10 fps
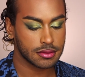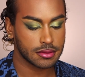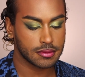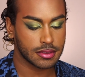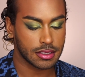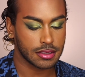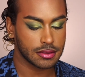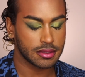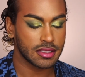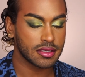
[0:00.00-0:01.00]
Okay,
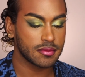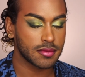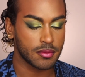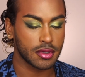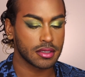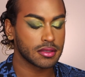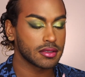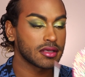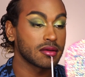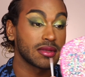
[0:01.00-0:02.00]
it could be more.
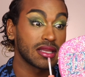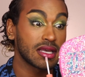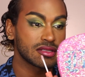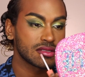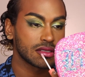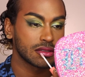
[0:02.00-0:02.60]
It could be less, so.